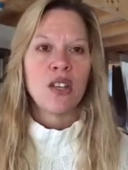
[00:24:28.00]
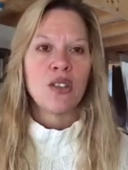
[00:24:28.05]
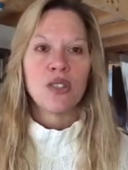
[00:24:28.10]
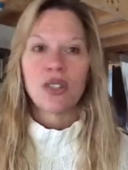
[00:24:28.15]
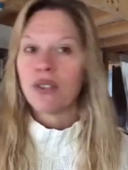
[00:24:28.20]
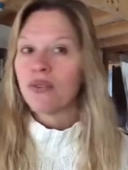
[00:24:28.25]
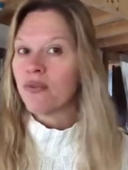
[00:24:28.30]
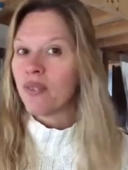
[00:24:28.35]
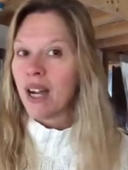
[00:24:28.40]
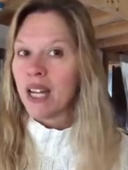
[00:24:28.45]
And
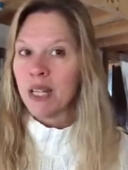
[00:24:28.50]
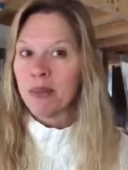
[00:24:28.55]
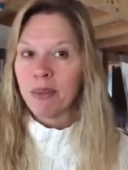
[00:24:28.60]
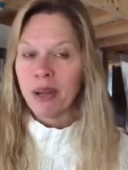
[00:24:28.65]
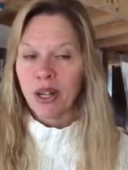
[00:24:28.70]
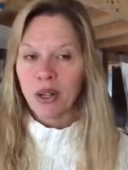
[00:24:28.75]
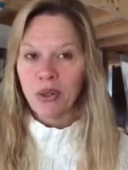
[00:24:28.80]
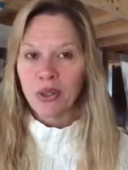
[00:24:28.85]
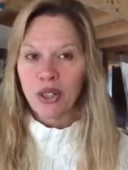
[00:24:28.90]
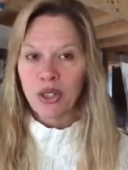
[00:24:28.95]
you can find
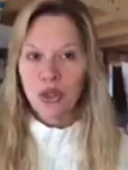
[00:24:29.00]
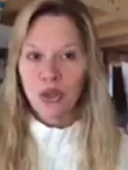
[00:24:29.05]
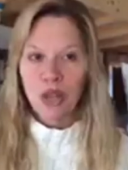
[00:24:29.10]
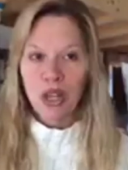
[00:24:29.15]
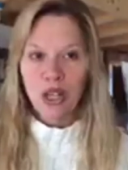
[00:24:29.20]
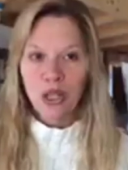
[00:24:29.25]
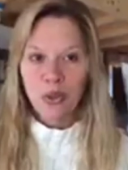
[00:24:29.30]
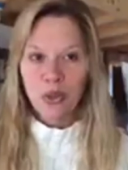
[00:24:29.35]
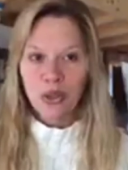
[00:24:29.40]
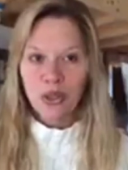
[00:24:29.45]
it by going to
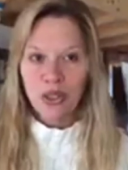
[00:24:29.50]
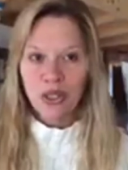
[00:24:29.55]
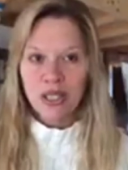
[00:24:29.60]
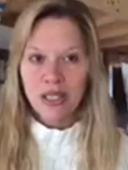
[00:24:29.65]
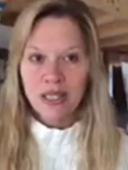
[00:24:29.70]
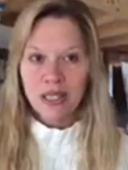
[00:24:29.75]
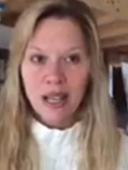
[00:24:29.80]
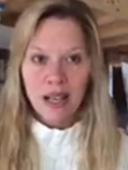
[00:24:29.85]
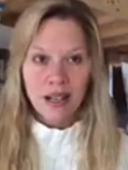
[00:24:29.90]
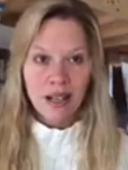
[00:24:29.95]

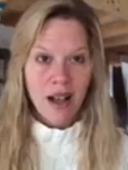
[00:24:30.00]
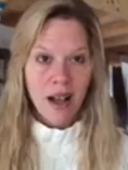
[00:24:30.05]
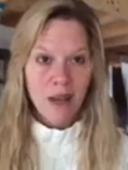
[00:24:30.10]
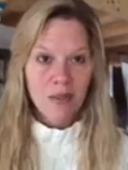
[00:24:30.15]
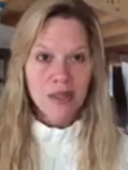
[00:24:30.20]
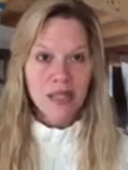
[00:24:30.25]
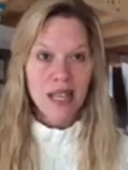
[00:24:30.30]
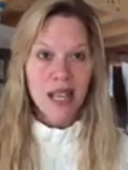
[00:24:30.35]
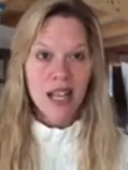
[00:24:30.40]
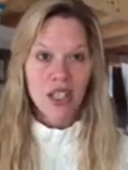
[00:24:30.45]

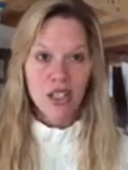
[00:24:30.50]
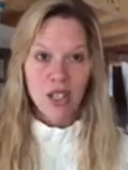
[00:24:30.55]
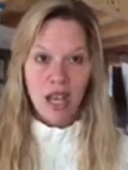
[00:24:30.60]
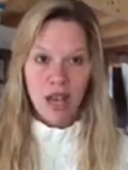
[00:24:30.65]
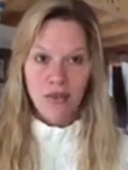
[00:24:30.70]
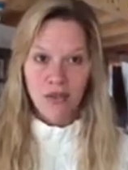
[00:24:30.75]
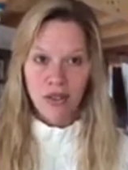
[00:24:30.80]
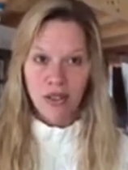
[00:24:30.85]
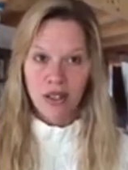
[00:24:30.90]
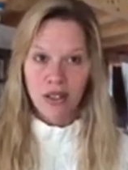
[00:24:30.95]
trayerwilderness.com slash
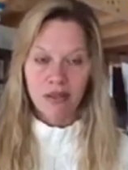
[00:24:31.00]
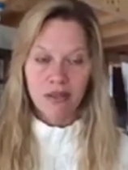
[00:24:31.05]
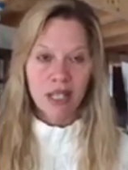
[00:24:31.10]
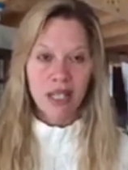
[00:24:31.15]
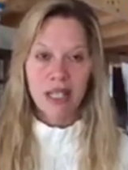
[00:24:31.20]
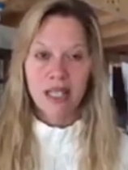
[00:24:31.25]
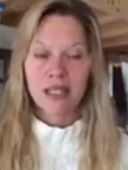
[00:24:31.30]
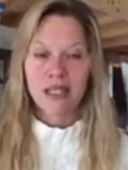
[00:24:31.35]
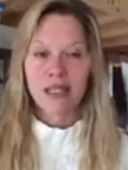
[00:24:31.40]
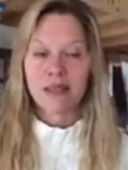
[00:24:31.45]
Evernote.
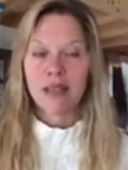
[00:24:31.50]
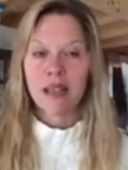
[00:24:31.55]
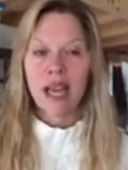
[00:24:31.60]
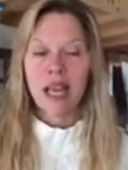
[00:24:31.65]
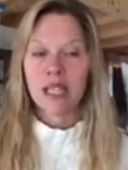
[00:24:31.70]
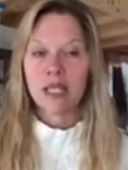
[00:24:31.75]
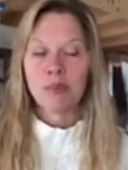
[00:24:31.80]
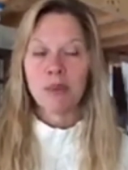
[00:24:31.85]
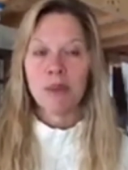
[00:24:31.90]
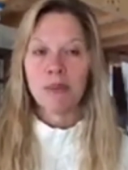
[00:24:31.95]
It is,
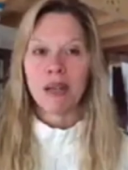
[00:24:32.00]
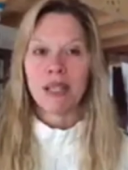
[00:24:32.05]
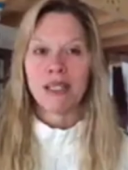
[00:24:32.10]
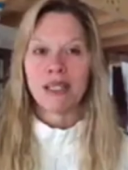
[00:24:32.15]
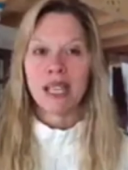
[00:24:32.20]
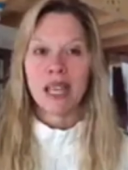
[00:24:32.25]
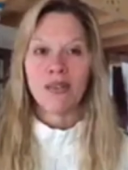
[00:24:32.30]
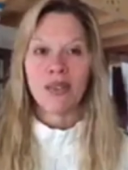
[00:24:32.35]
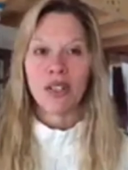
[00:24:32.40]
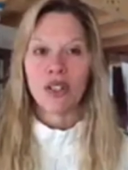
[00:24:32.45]
has been my
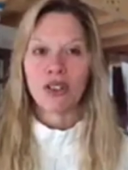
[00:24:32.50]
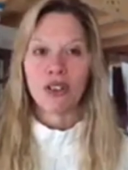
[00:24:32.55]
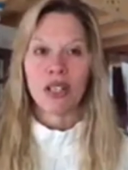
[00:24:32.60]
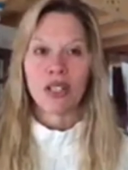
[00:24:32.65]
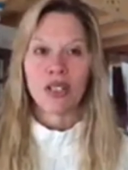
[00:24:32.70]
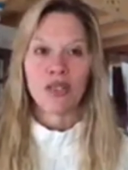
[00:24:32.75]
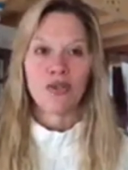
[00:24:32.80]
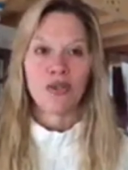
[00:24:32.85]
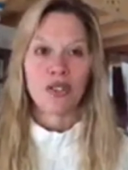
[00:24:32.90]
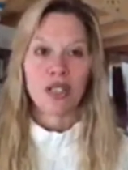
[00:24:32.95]
saving
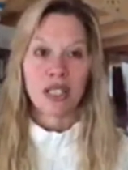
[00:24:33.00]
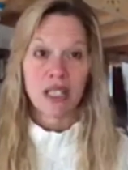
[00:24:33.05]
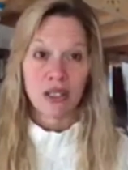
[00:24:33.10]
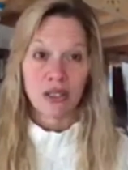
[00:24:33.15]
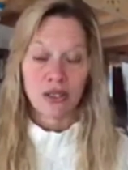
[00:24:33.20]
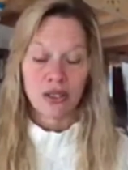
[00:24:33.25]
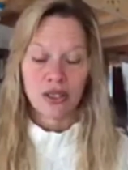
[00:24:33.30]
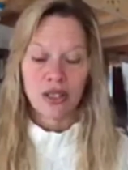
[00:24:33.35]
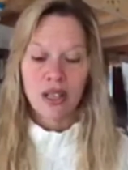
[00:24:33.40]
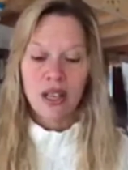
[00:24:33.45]
grace for
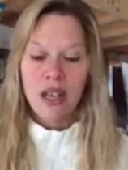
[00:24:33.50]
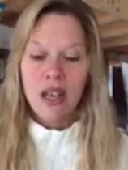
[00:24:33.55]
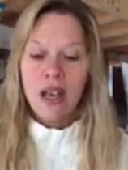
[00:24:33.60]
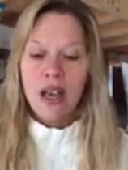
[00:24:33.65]
years.